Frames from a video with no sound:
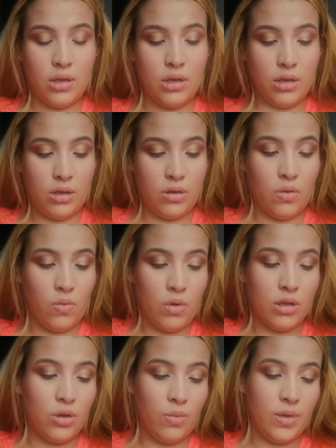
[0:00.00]

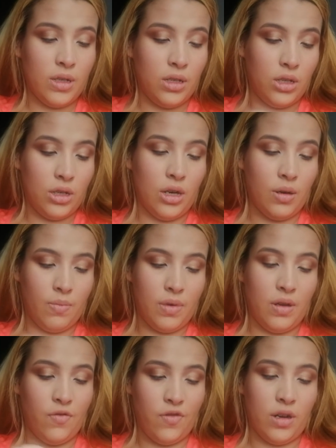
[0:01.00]
manchar
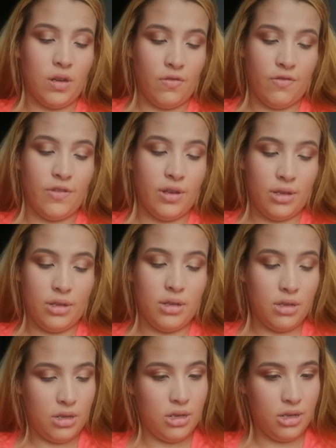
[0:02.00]
my fucking
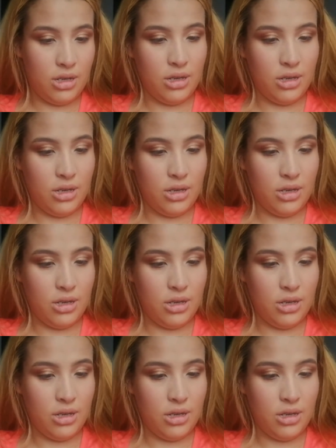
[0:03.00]
face.